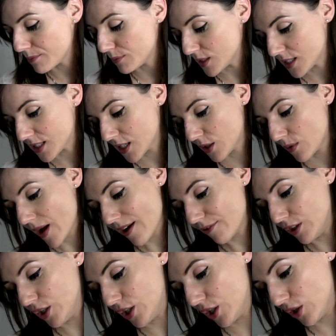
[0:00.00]
So have a
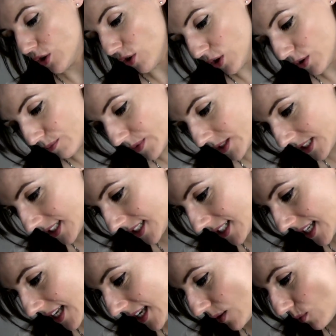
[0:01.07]
look at the column to
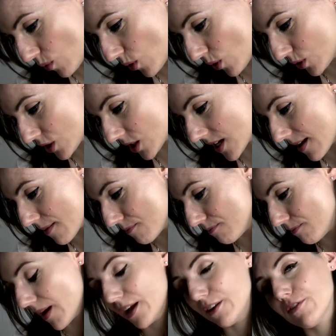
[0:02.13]
see what
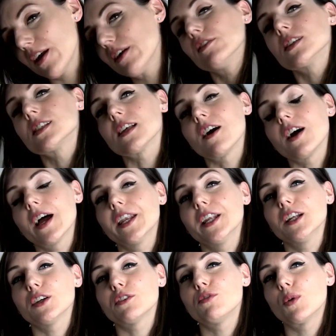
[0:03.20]
my favourites are, and I
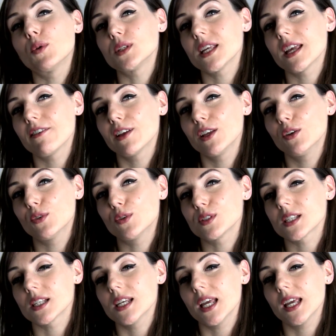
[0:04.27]
look forward to hearing
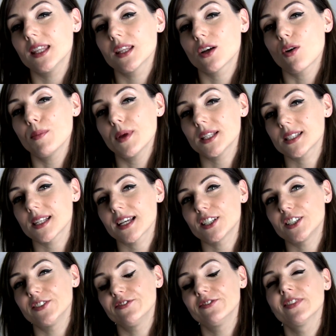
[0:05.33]
yours in the comments
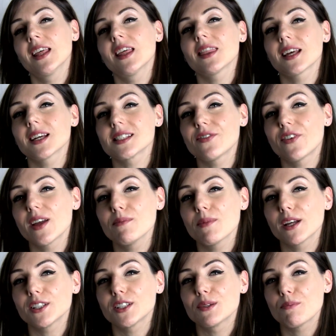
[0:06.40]
section. Thanks very
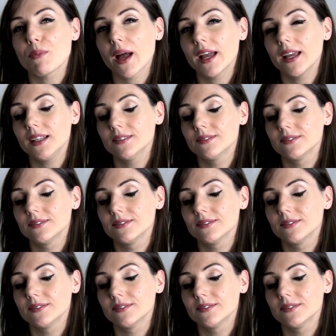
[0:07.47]
much. Bye.